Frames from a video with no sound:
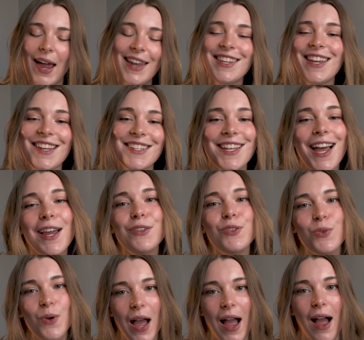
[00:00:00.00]
And yes, I
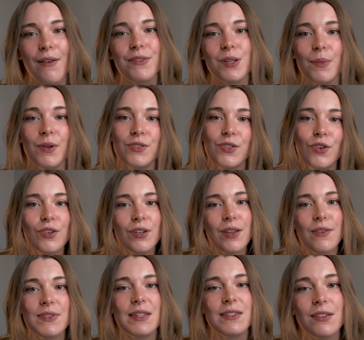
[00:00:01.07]
do have some
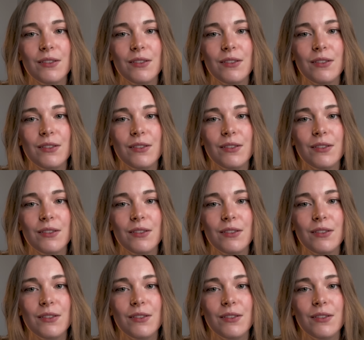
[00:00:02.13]
alternatives and